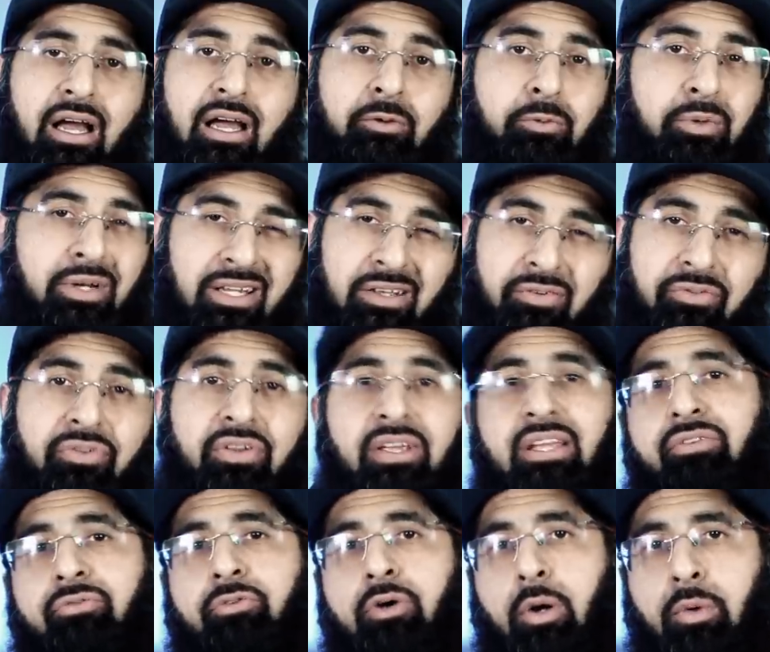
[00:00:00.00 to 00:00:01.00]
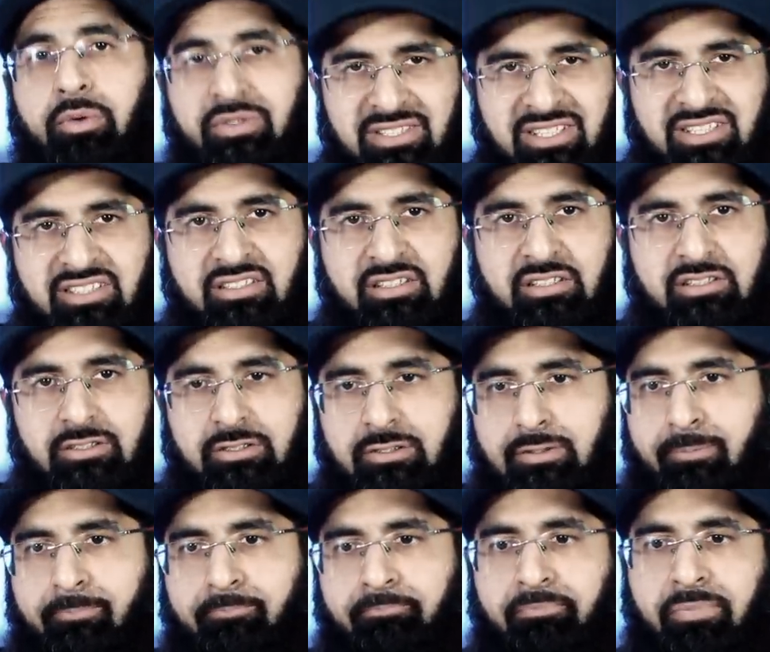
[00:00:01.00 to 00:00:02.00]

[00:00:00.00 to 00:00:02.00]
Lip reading: I really feel for our sisters,